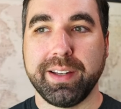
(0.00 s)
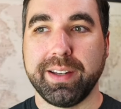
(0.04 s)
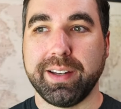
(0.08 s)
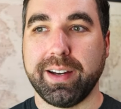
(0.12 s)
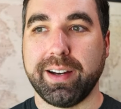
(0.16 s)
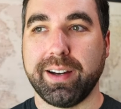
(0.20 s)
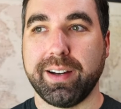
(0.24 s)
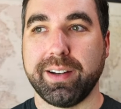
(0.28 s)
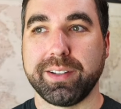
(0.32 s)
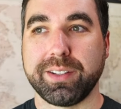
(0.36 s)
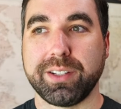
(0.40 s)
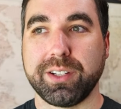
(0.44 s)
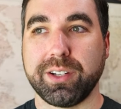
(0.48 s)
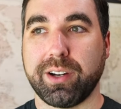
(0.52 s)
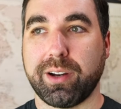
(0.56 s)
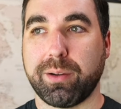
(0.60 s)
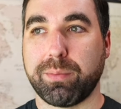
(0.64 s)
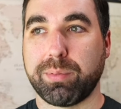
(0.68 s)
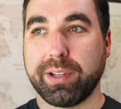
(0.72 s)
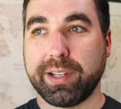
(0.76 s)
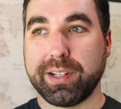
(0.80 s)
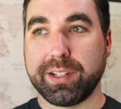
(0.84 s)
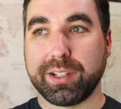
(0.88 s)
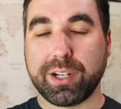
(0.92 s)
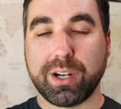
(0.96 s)
I
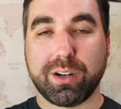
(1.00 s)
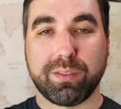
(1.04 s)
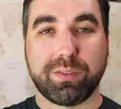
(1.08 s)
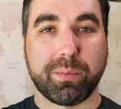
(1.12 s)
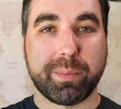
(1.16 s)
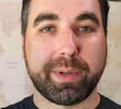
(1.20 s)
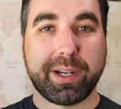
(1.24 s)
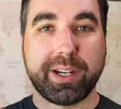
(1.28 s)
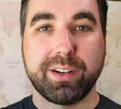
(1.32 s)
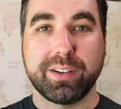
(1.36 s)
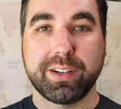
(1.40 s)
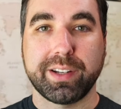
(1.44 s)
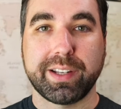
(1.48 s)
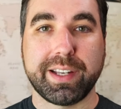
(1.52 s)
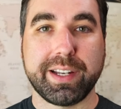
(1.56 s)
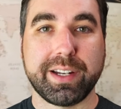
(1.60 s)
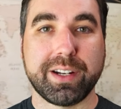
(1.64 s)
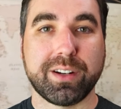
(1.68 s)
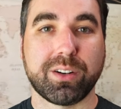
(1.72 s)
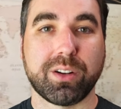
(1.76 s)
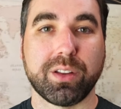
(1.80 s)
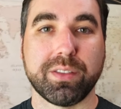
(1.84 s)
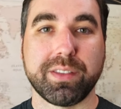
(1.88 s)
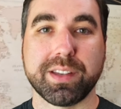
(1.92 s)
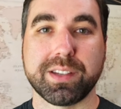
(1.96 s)
plan to go from here to
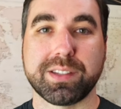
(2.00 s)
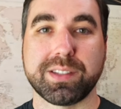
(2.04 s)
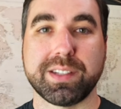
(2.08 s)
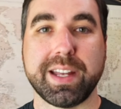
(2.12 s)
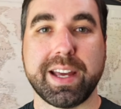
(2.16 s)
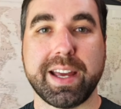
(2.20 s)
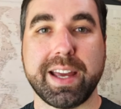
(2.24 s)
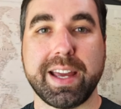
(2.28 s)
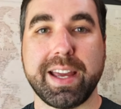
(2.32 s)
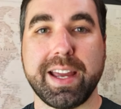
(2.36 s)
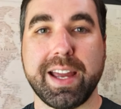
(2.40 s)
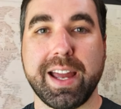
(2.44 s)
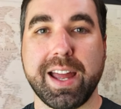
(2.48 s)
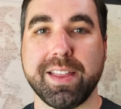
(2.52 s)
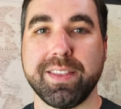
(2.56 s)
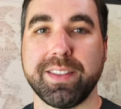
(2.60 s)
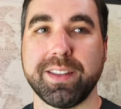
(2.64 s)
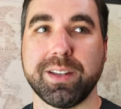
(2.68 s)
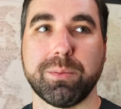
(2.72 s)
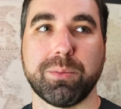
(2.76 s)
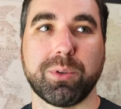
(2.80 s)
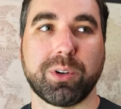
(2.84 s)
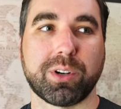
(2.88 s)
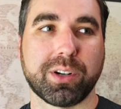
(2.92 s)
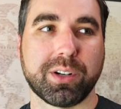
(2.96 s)
here on this day, and
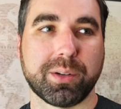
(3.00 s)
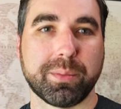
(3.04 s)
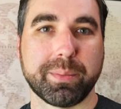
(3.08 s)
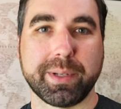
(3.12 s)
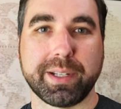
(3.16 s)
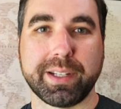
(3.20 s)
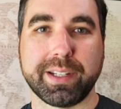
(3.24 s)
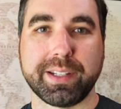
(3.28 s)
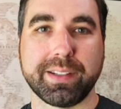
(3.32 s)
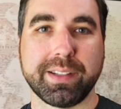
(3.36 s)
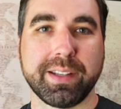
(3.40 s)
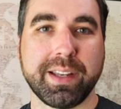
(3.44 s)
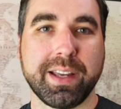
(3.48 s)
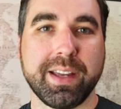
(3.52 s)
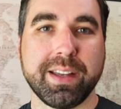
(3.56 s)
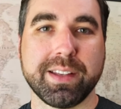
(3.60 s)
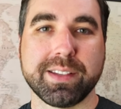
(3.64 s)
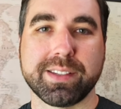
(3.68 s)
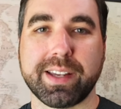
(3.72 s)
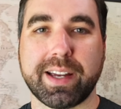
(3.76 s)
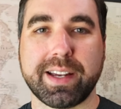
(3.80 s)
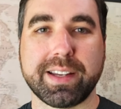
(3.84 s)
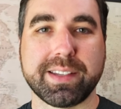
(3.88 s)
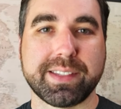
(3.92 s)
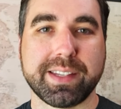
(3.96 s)
then we're gonna be
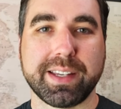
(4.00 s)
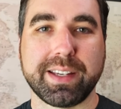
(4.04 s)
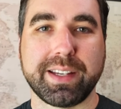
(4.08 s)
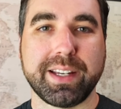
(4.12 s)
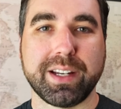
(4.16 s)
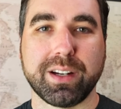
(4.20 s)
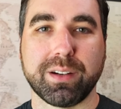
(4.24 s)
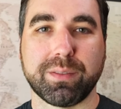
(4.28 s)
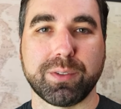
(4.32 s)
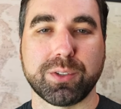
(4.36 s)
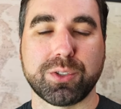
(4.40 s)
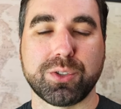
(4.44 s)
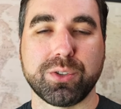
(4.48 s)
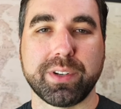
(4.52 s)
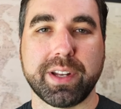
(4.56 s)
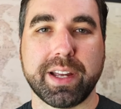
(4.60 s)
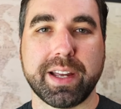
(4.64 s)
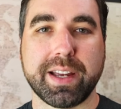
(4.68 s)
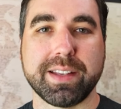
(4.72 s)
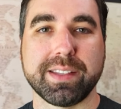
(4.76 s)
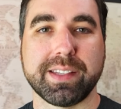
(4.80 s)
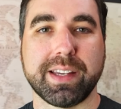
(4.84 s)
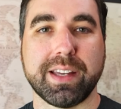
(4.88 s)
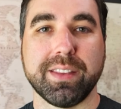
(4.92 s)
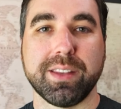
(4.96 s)
sightseeing here for 2
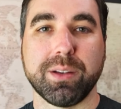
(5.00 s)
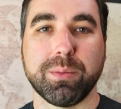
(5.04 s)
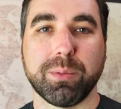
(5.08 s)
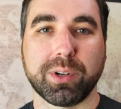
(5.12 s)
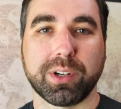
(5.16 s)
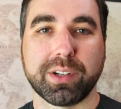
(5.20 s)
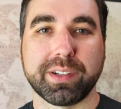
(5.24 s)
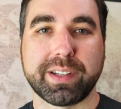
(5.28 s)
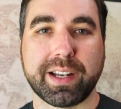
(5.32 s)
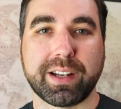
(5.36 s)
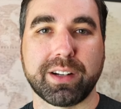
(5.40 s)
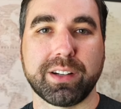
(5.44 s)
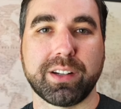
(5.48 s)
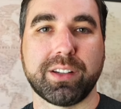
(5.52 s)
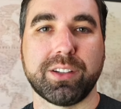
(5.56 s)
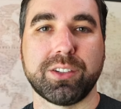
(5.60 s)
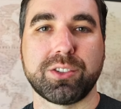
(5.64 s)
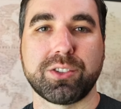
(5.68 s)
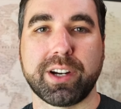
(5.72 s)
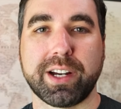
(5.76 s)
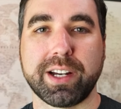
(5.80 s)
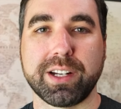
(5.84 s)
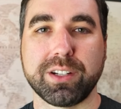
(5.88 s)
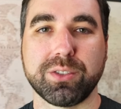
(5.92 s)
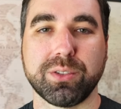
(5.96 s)
days, and then we're gonna take another
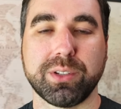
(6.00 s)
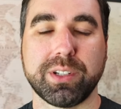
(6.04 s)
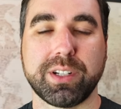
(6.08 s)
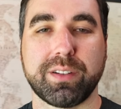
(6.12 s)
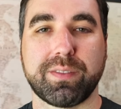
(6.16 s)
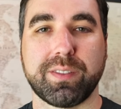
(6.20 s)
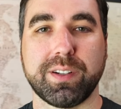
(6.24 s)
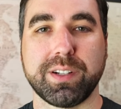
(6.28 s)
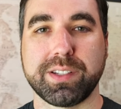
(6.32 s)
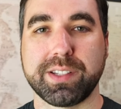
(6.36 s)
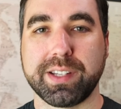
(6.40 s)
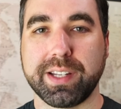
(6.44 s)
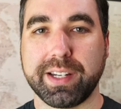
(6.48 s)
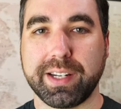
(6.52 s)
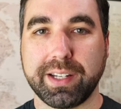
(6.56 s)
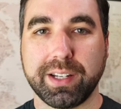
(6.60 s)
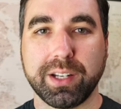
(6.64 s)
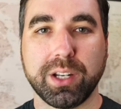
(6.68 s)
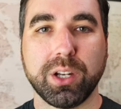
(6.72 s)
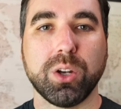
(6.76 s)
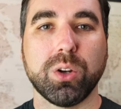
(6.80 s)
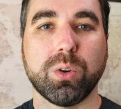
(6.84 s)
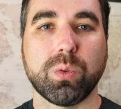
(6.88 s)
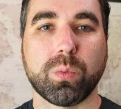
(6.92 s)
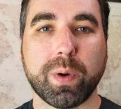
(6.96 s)
train to a different city.
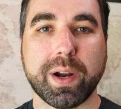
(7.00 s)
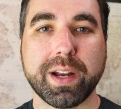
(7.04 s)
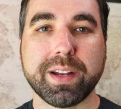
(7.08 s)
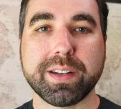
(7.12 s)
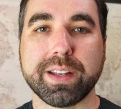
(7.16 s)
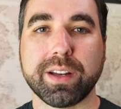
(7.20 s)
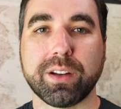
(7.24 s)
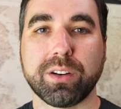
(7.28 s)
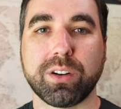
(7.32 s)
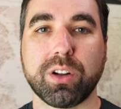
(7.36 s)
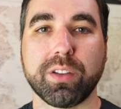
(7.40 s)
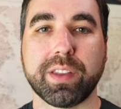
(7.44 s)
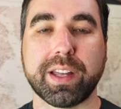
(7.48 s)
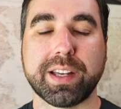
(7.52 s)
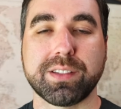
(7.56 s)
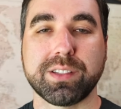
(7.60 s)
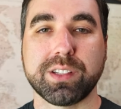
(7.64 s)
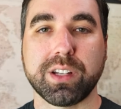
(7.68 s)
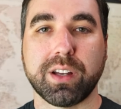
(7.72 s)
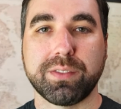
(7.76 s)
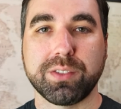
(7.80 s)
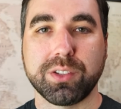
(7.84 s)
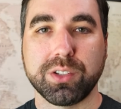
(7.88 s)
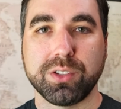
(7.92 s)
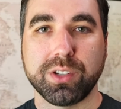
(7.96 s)
Write down all that
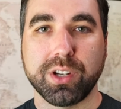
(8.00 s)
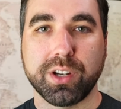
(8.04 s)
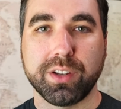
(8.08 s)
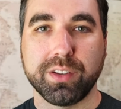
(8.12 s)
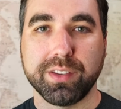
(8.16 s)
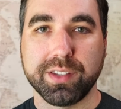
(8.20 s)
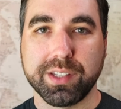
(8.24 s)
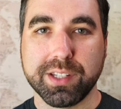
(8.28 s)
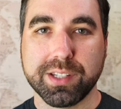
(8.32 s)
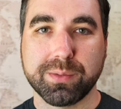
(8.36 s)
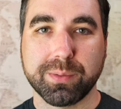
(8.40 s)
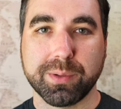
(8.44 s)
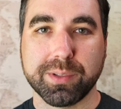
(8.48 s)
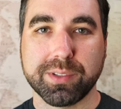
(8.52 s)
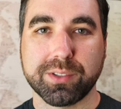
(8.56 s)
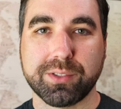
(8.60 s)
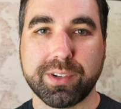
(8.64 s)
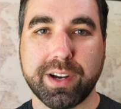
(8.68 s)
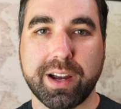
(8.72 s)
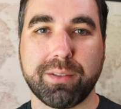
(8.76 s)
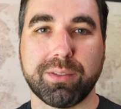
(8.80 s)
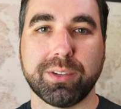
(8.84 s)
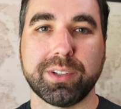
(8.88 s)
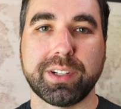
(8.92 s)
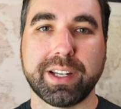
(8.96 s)
stuff so you know this was a
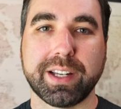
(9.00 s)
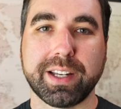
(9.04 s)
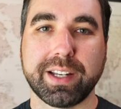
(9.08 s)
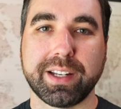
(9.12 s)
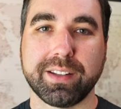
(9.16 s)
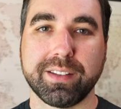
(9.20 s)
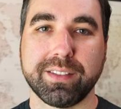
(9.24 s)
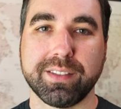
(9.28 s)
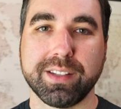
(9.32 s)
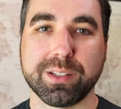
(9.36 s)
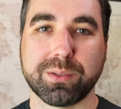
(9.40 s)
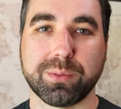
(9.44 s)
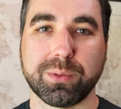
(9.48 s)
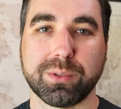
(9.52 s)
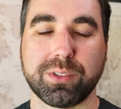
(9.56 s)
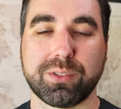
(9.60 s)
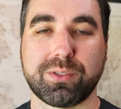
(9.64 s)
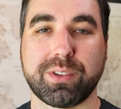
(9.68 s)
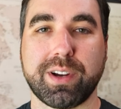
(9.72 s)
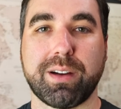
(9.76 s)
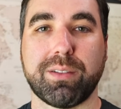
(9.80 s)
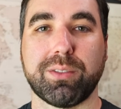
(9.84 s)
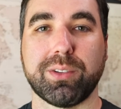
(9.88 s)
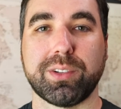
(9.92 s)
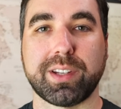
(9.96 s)
travel day, this was a
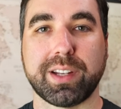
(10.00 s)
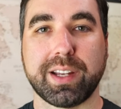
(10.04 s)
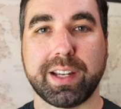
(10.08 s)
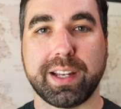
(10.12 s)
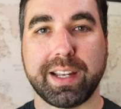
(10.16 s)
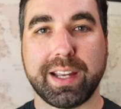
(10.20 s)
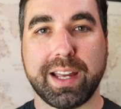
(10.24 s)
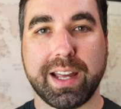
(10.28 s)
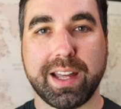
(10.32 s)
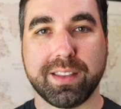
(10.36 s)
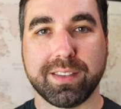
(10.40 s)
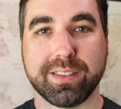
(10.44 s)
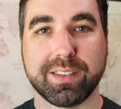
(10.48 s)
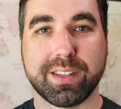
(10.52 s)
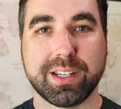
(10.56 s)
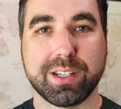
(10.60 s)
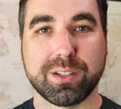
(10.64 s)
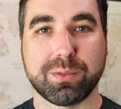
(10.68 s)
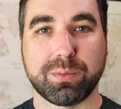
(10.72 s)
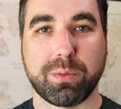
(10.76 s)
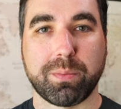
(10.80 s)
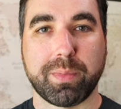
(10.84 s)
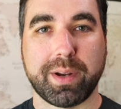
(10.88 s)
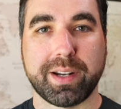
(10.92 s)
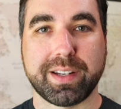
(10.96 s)
travel day, and
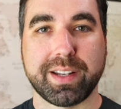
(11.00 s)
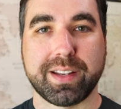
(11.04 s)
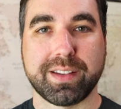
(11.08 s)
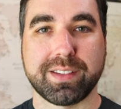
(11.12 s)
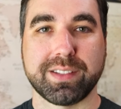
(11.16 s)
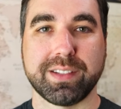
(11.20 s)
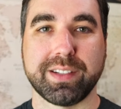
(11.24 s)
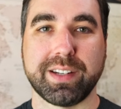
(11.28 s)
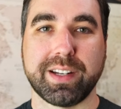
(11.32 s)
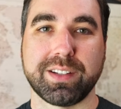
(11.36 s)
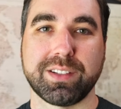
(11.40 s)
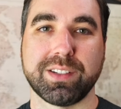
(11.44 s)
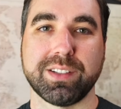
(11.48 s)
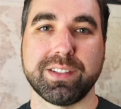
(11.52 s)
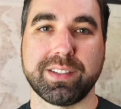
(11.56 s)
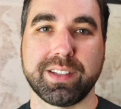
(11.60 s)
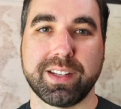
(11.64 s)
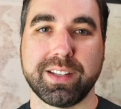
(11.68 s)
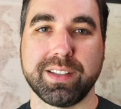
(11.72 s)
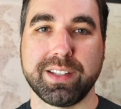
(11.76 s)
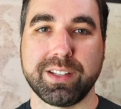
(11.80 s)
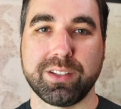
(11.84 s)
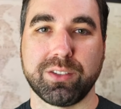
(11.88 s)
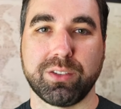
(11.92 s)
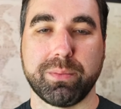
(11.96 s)
these were my destinations,
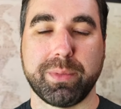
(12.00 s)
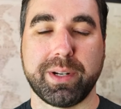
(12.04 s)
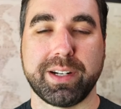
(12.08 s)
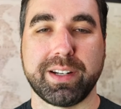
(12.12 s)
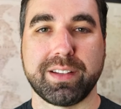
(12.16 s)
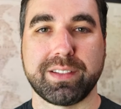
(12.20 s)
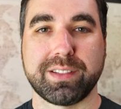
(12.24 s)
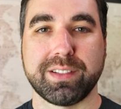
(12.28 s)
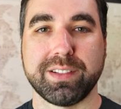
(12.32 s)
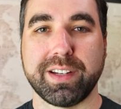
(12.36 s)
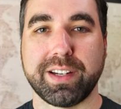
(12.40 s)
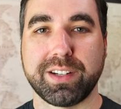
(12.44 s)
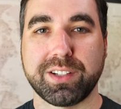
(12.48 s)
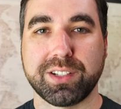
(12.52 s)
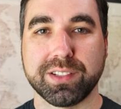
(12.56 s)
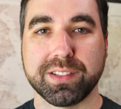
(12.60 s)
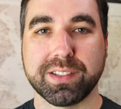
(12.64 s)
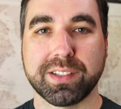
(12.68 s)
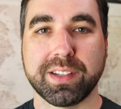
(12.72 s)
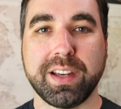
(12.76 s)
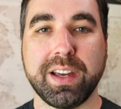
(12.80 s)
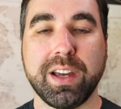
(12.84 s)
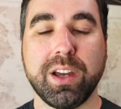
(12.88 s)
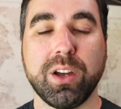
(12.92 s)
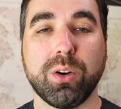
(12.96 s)
and these were my
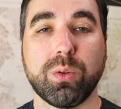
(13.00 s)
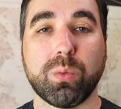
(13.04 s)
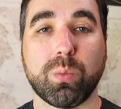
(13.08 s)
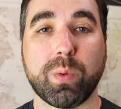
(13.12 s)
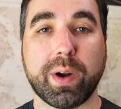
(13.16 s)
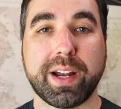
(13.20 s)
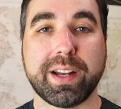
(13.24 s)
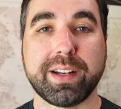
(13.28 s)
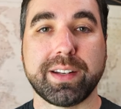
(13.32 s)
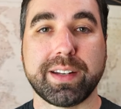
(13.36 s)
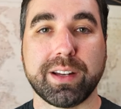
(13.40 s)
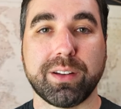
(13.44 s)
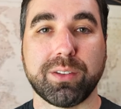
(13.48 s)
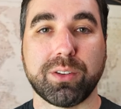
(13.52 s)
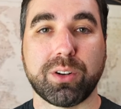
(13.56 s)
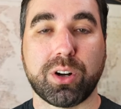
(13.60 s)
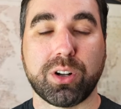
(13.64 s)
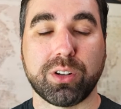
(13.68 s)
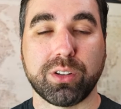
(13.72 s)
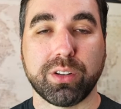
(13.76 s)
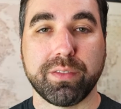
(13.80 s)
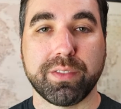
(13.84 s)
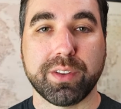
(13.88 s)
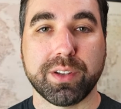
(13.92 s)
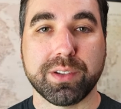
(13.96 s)
destinations. Write down
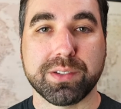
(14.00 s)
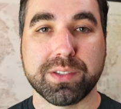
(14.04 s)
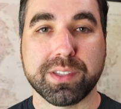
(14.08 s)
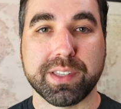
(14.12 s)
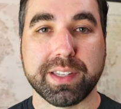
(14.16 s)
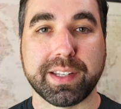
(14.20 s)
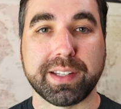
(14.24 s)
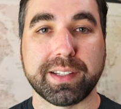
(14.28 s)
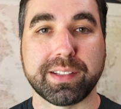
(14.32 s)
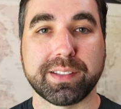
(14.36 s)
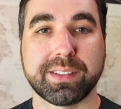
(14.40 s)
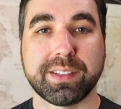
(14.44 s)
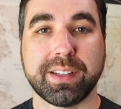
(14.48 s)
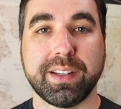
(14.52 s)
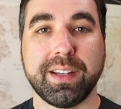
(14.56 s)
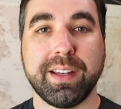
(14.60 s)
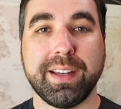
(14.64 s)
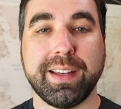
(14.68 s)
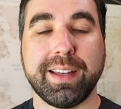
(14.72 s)
all of those things.